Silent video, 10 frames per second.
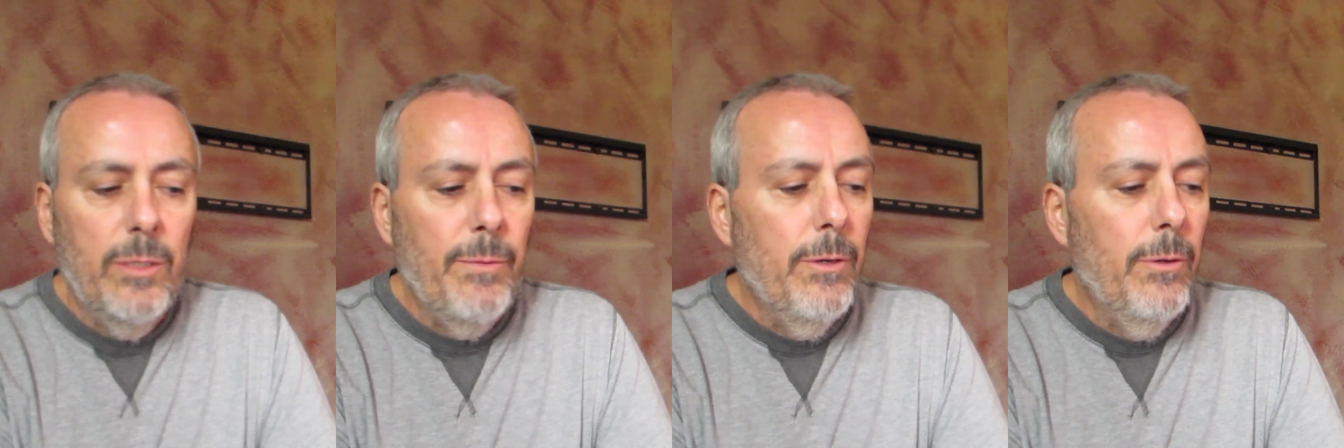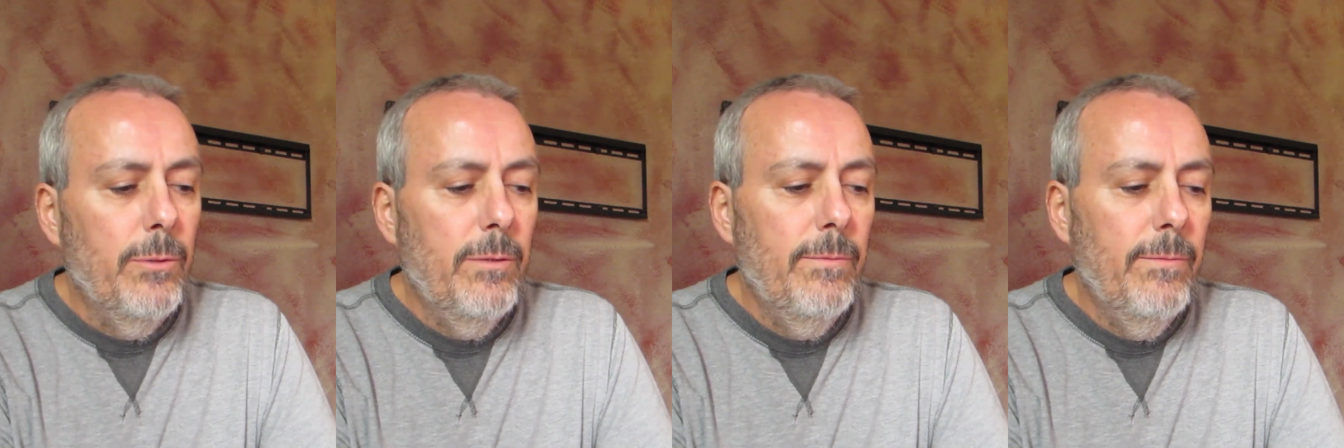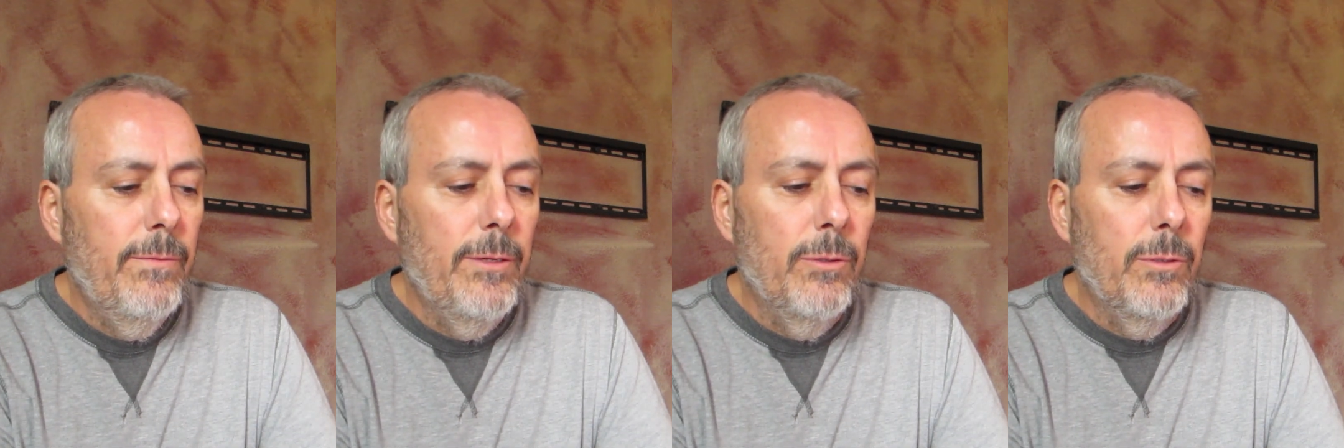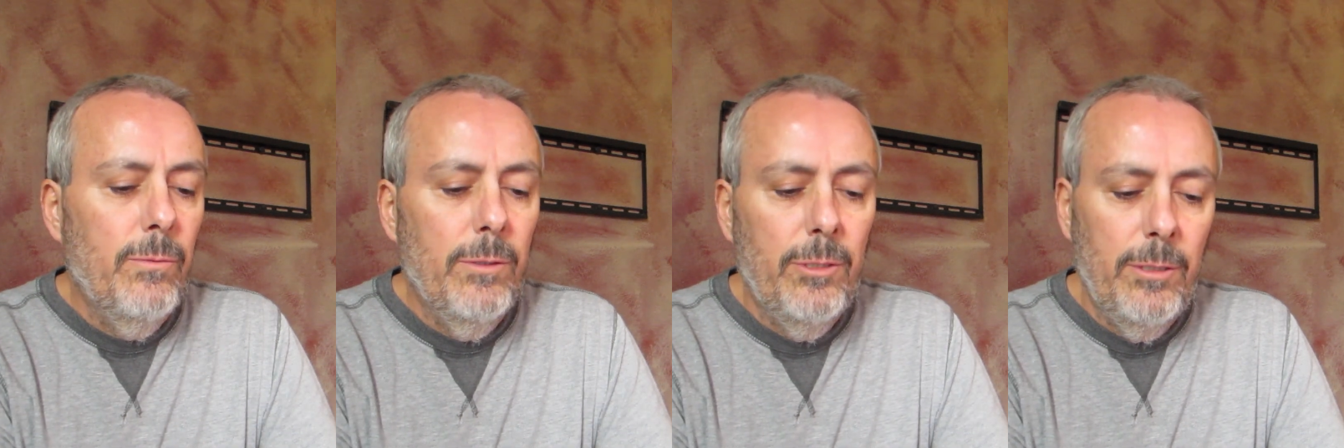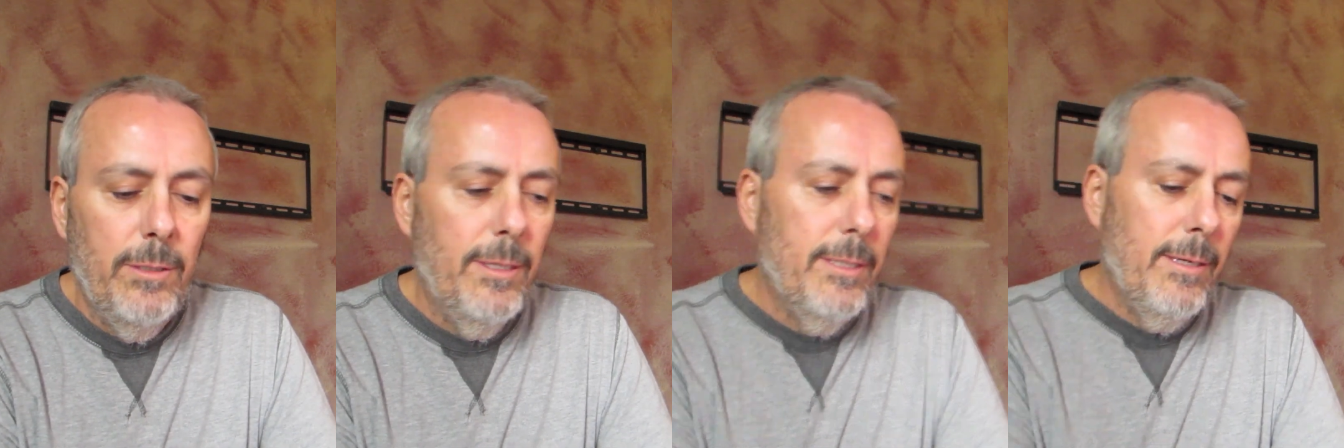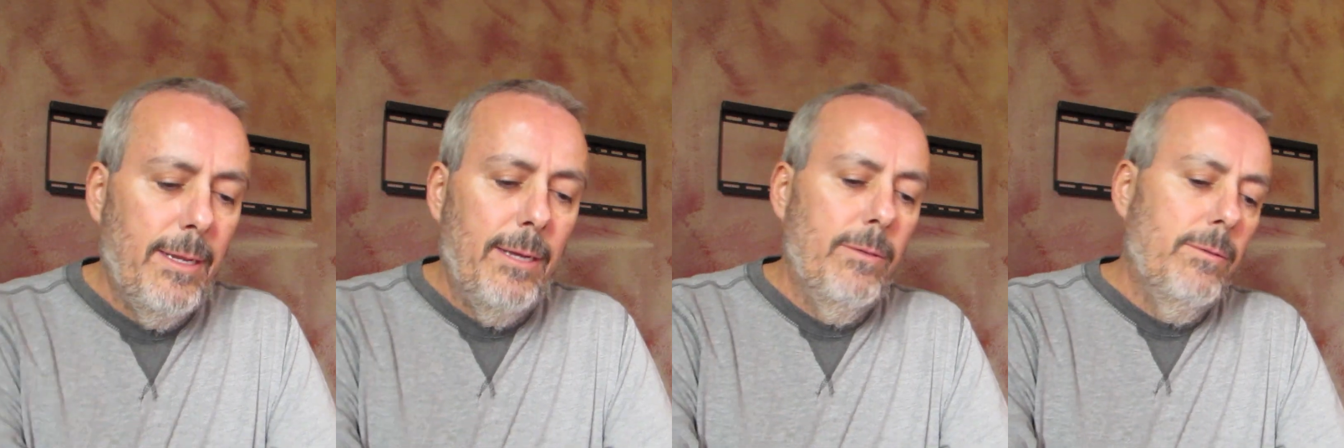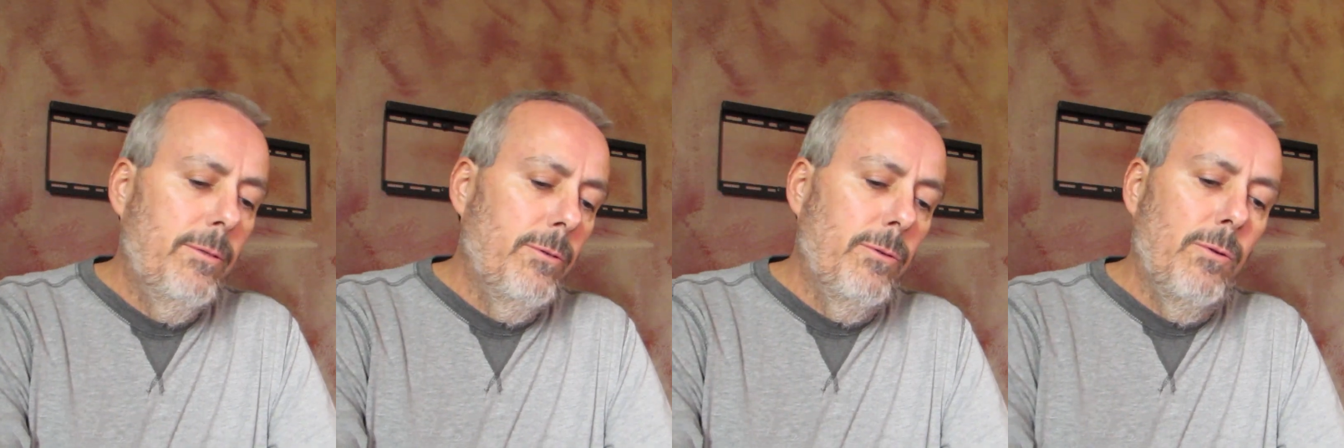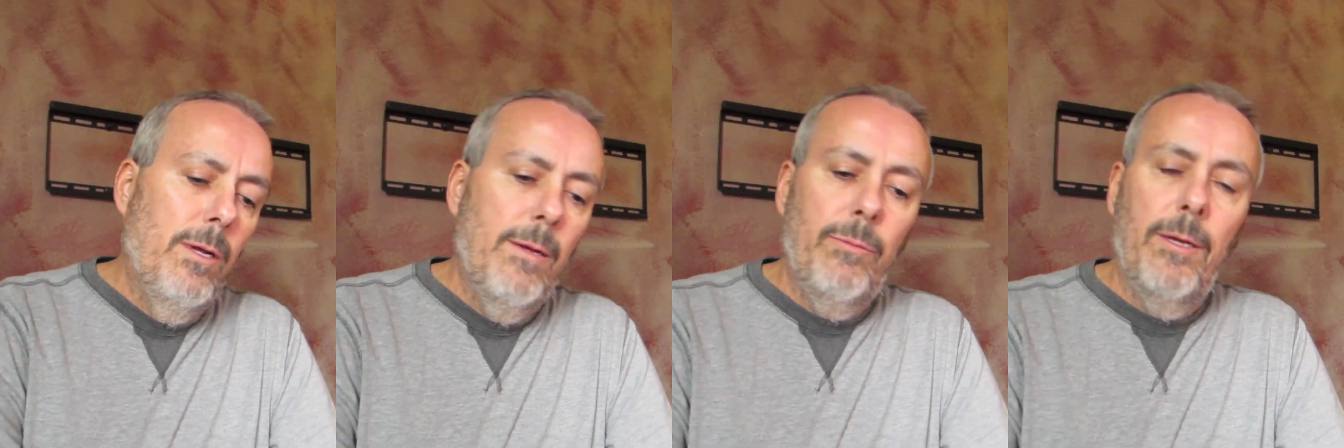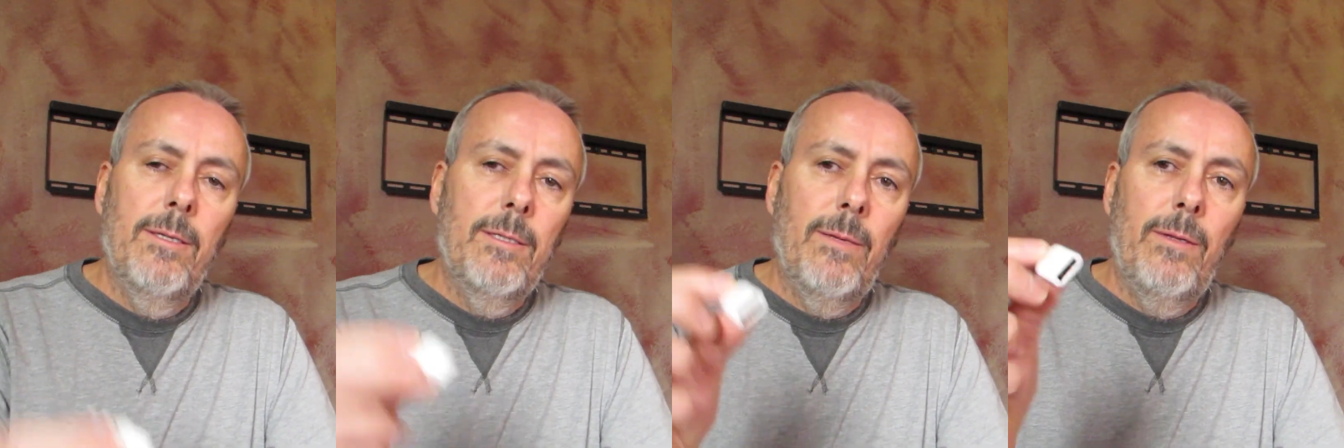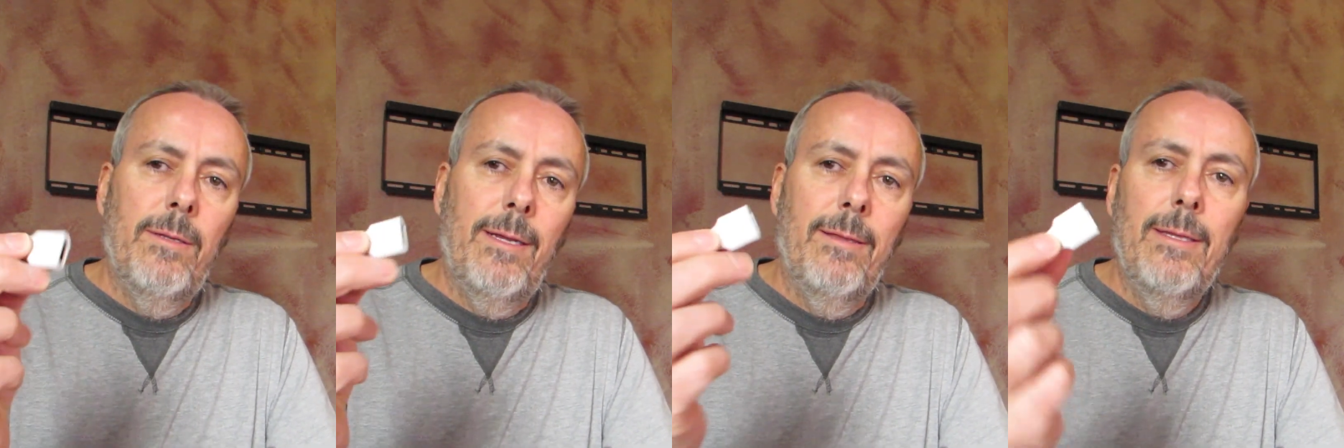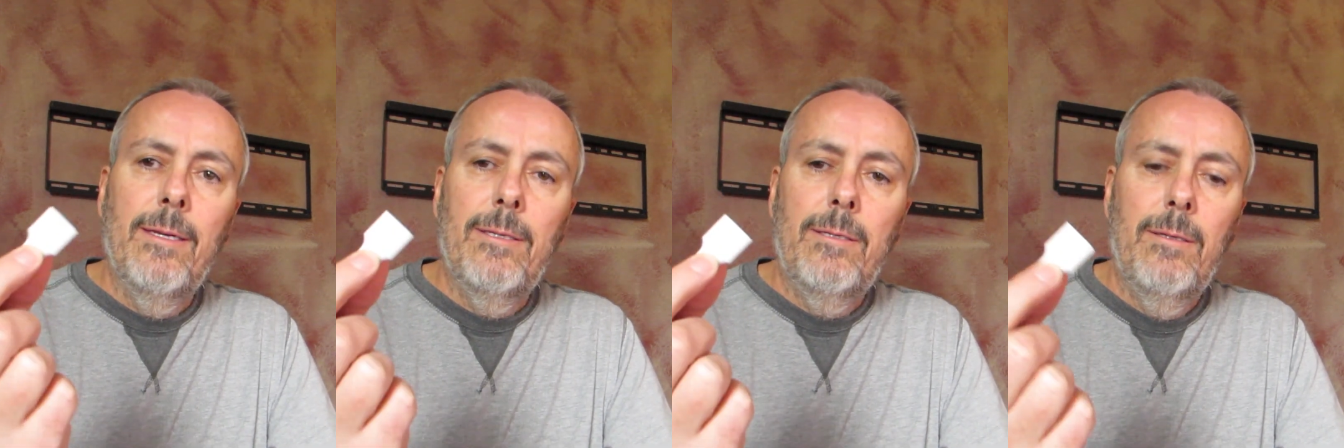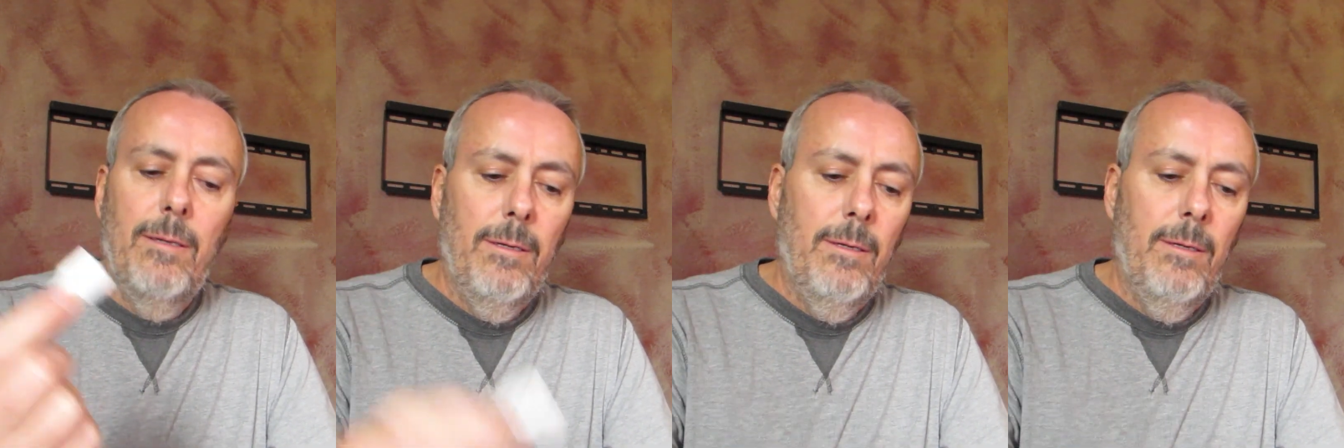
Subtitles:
USB host features, which it doesn't allow you to plug in something like this